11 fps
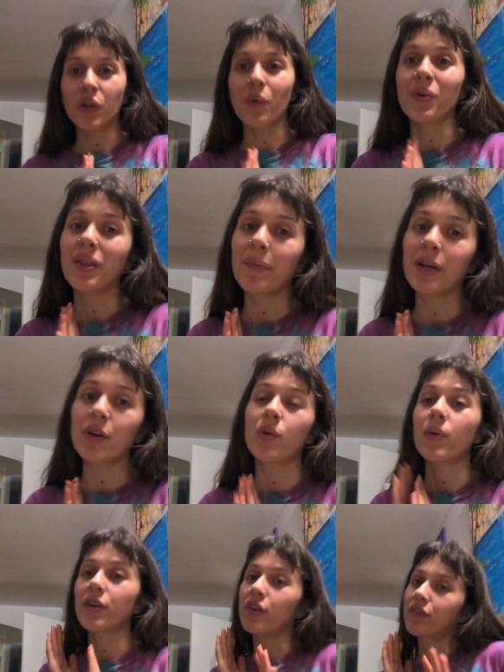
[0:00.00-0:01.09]
so let me know
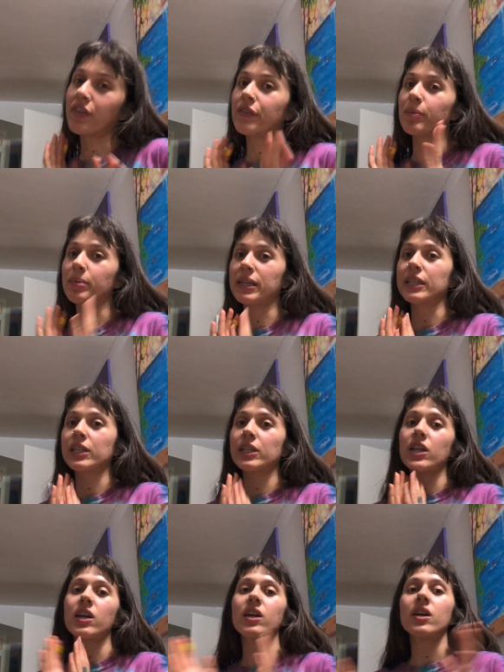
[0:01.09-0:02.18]
what your favorite piece
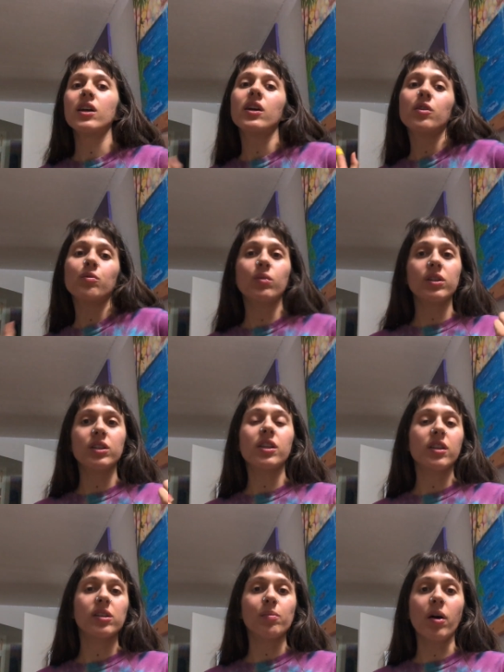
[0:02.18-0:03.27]
was
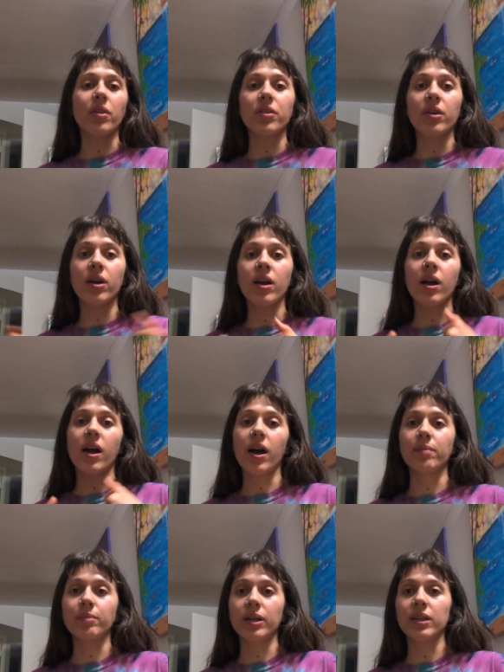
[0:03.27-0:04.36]
this month.
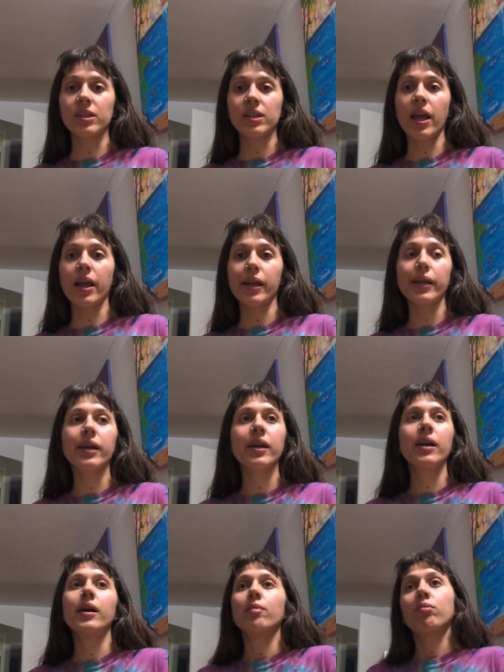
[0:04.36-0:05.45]
I'm gonna say
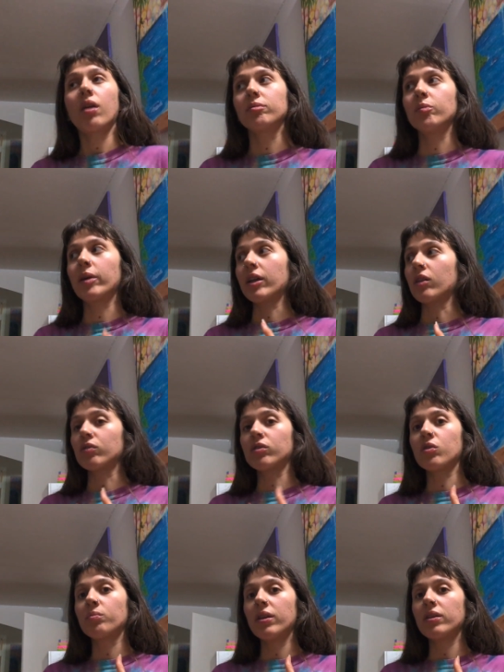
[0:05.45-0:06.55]
probably my
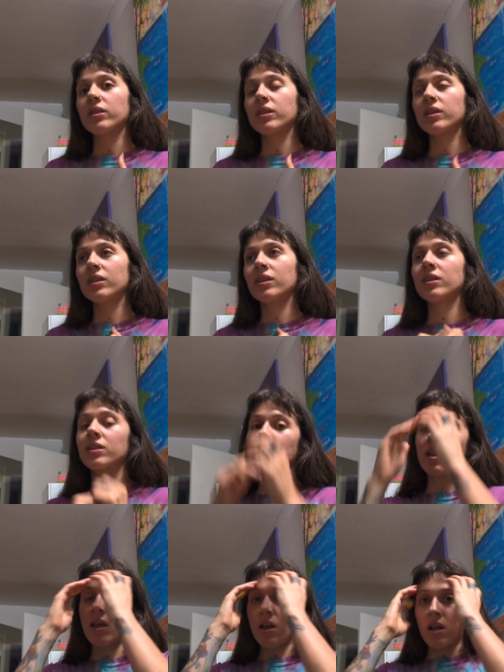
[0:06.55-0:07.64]
Yellowstone painting,
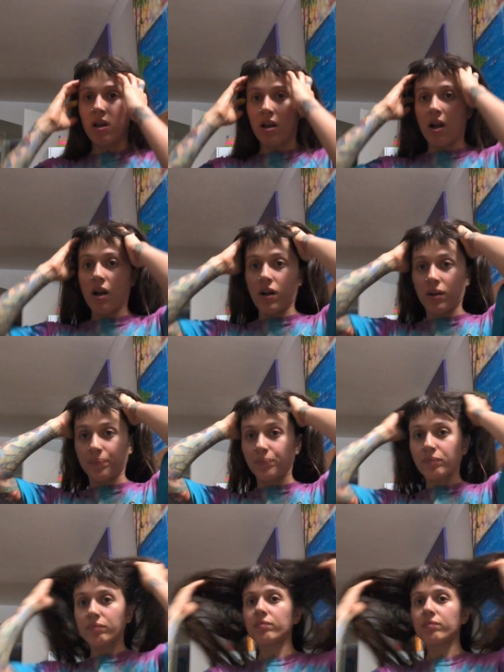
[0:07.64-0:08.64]
and